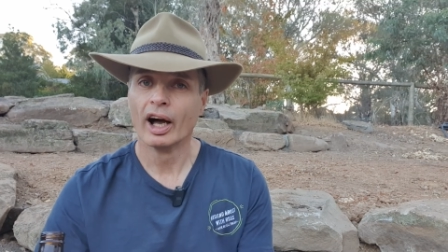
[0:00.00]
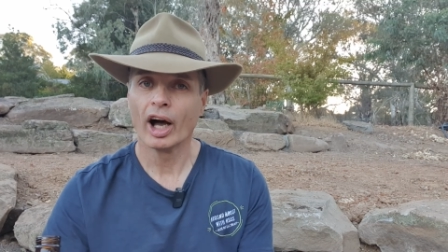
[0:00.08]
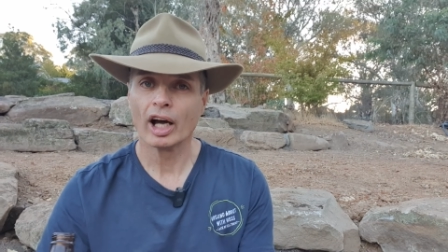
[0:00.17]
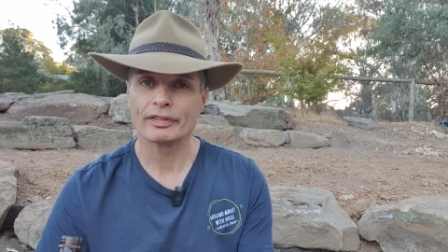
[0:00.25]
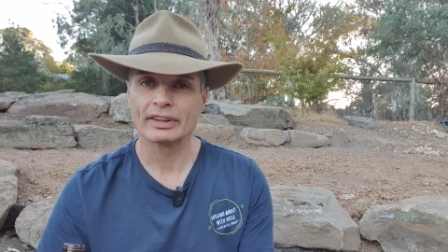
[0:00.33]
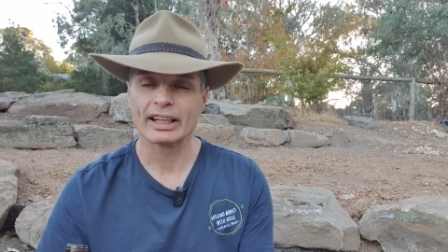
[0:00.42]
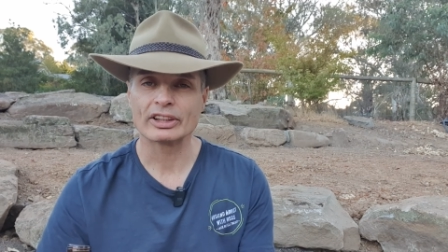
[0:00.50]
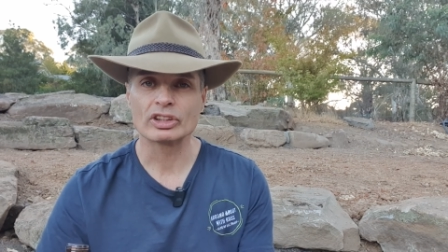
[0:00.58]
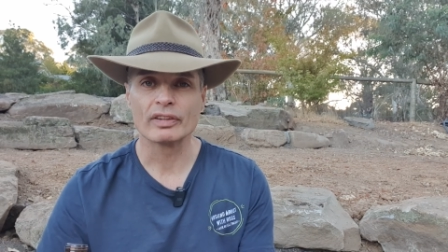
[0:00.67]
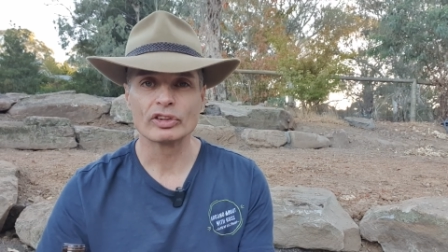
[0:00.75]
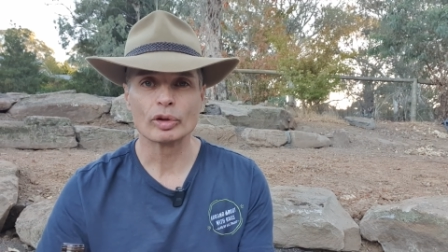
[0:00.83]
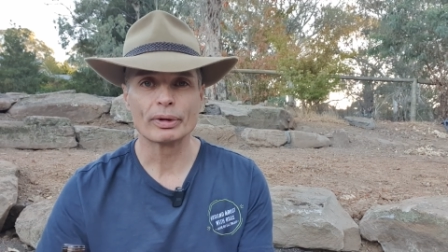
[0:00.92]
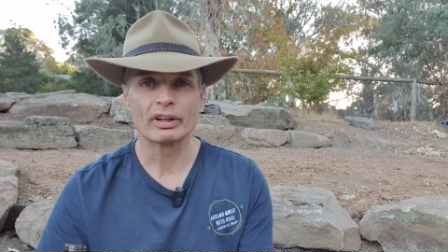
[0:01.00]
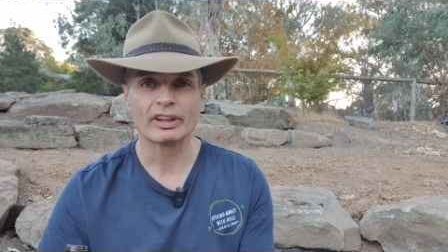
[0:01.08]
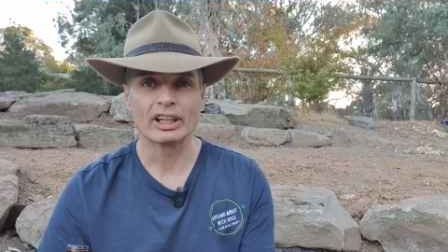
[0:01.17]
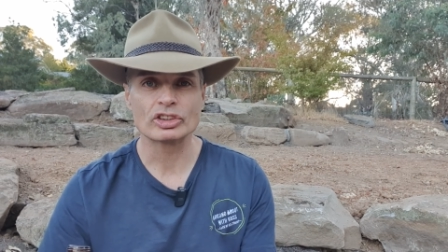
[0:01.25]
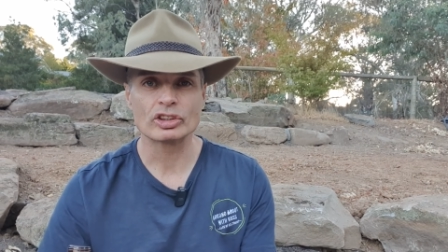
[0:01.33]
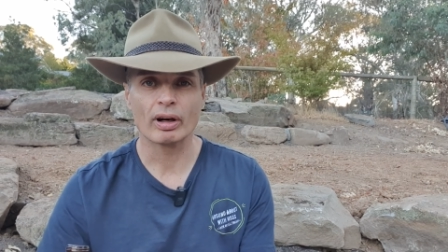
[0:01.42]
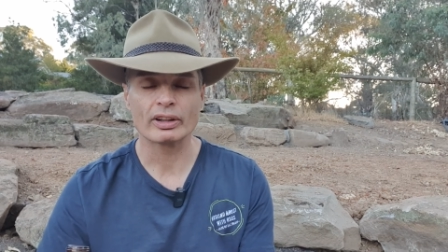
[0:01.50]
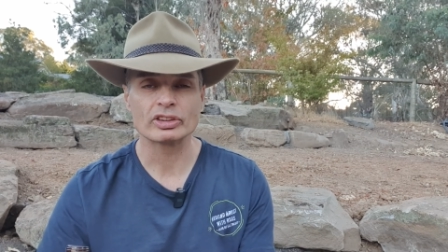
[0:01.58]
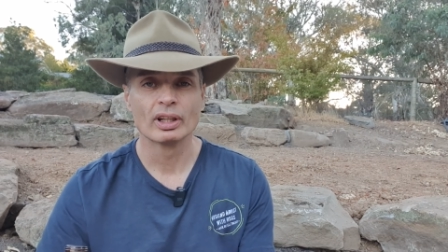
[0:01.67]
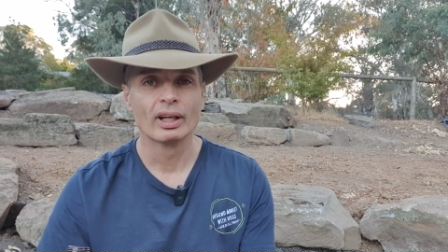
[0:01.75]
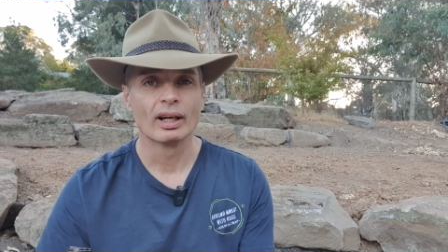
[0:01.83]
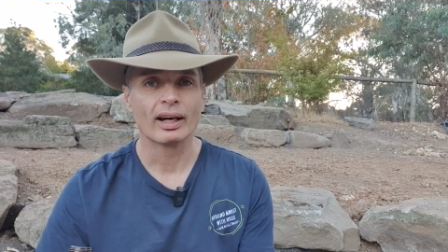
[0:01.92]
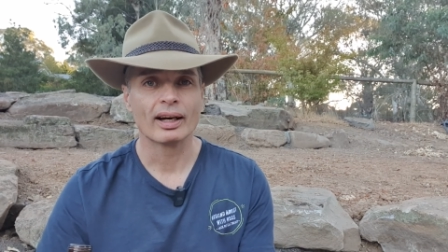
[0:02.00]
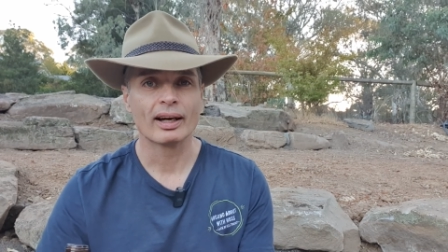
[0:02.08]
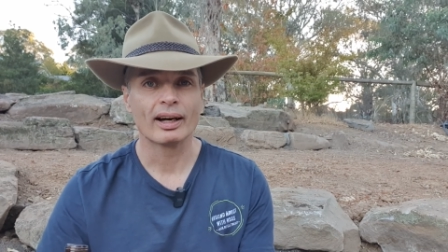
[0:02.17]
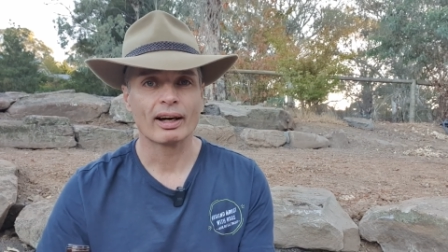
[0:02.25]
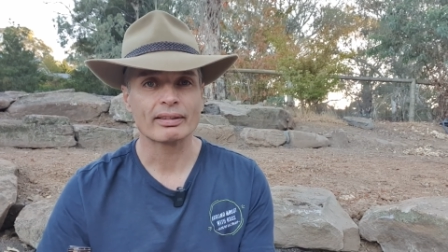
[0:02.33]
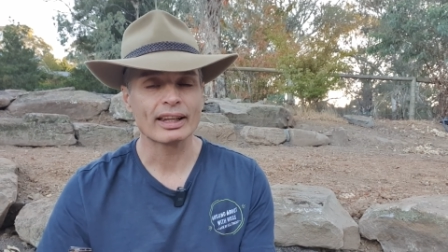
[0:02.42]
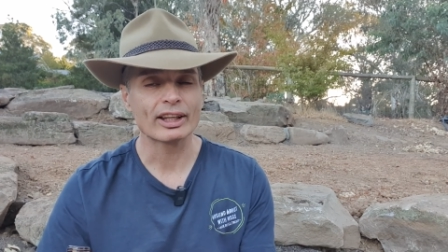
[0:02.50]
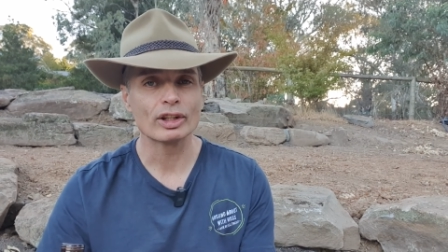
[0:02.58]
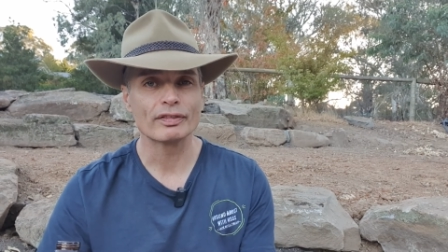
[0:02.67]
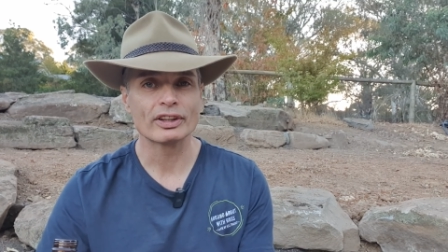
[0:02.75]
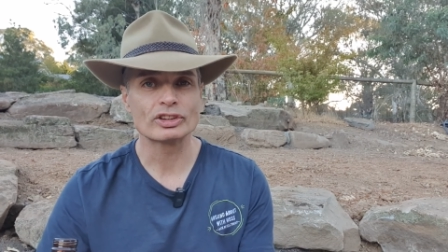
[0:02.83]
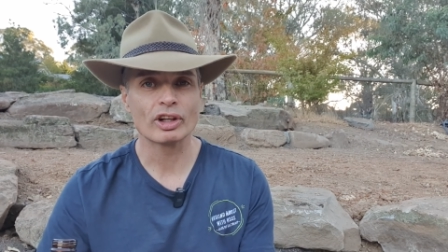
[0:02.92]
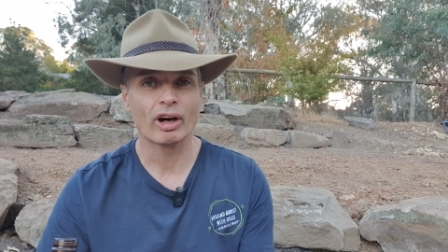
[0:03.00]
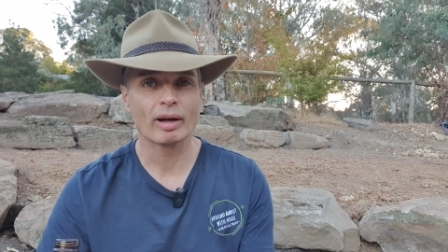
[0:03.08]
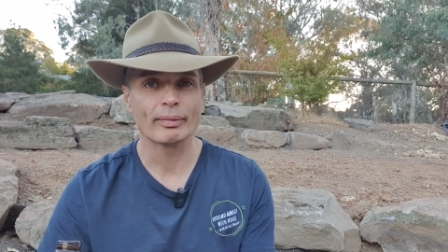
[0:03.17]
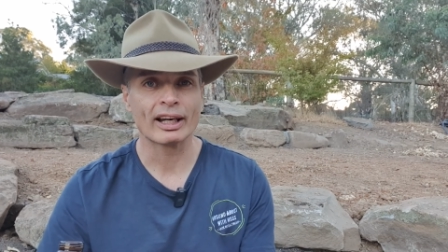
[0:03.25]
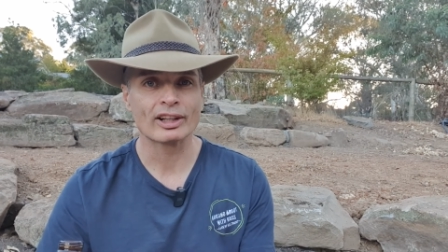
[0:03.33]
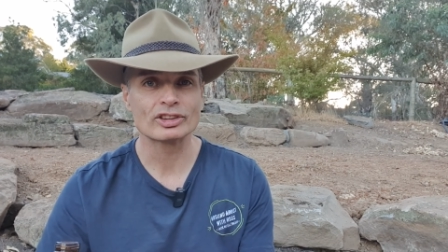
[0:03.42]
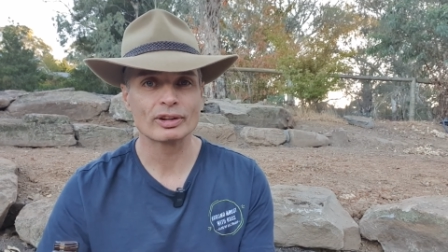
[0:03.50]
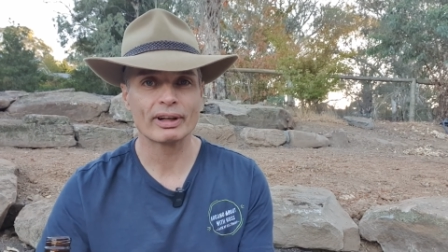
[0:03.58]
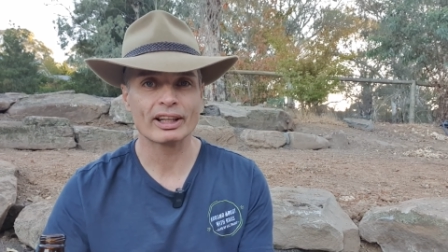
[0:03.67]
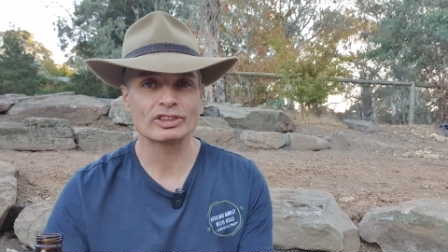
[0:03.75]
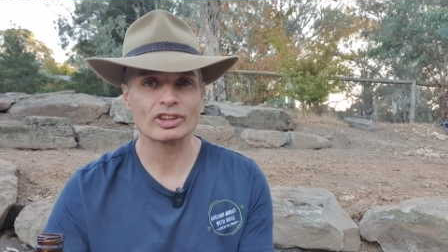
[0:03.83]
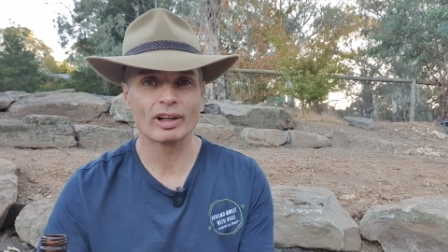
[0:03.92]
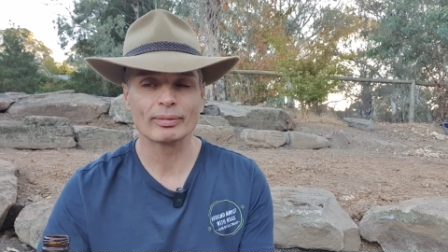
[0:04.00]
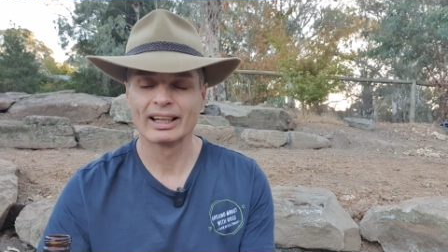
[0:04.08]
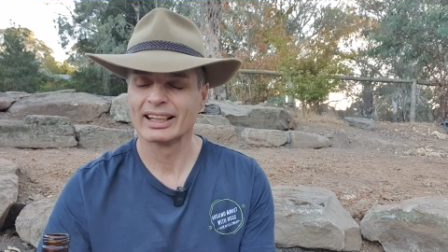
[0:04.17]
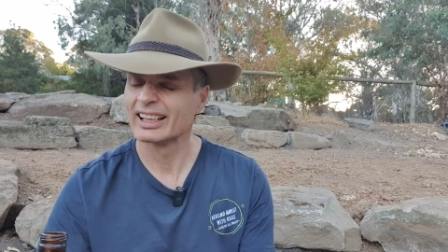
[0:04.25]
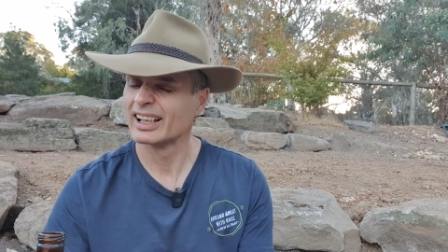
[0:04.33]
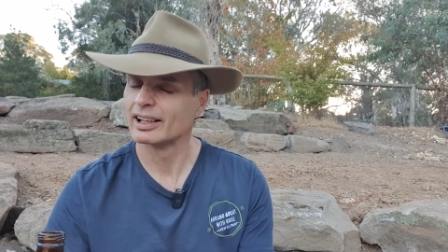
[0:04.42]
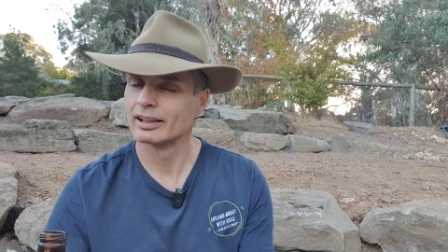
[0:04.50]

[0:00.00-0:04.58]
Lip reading: Hopefully that's given you a bit of an insight. I thank you for your time, and until next time,